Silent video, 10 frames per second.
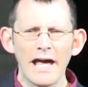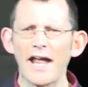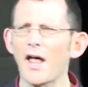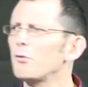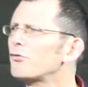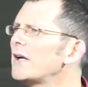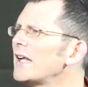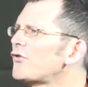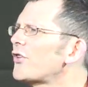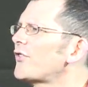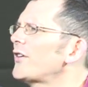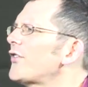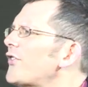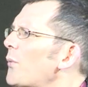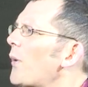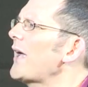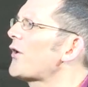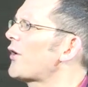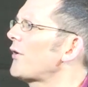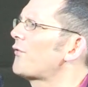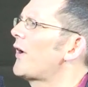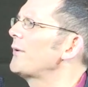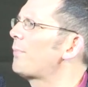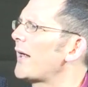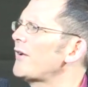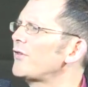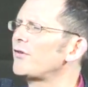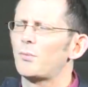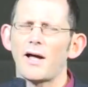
And I was really interested to see where could I find places